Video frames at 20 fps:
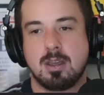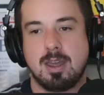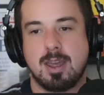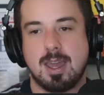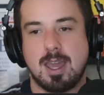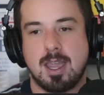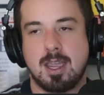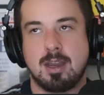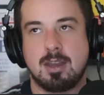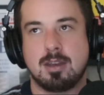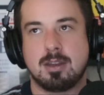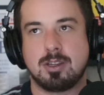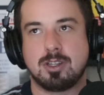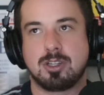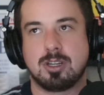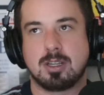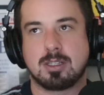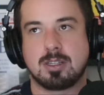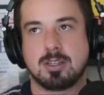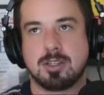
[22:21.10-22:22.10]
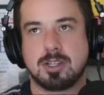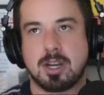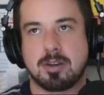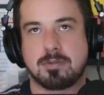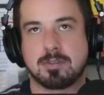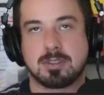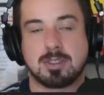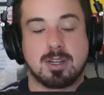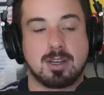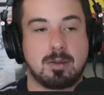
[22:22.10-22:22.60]
in Justin
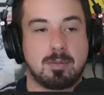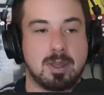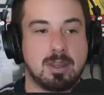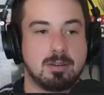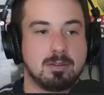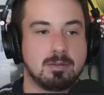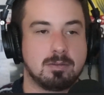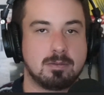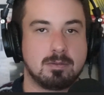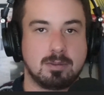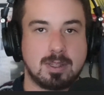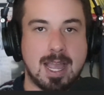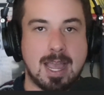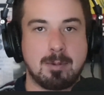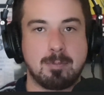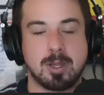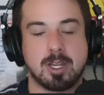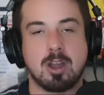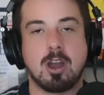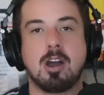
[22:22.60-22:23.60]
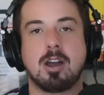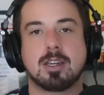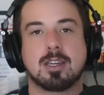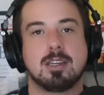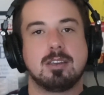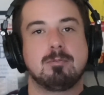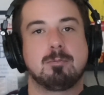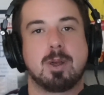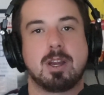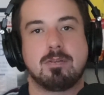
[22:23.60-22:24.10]
Jefferson. I mean, Ladd
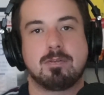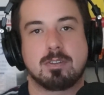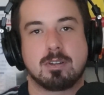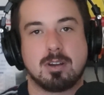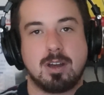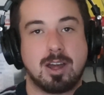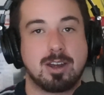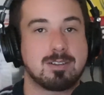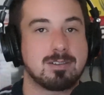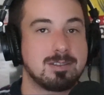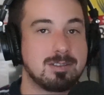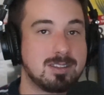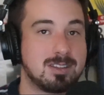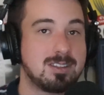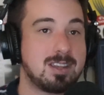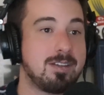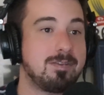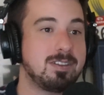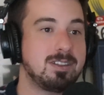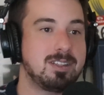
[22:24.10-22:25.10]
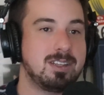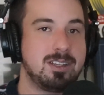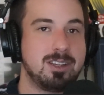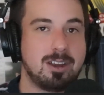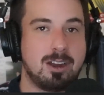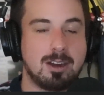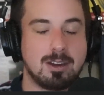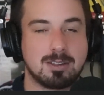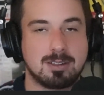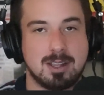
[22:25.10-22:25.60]
McConkey went for 117
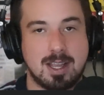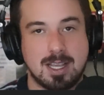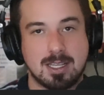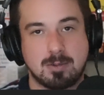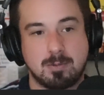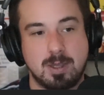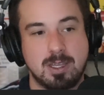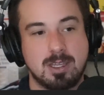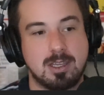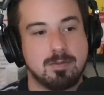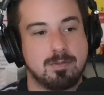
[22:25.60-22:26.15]
yards last week.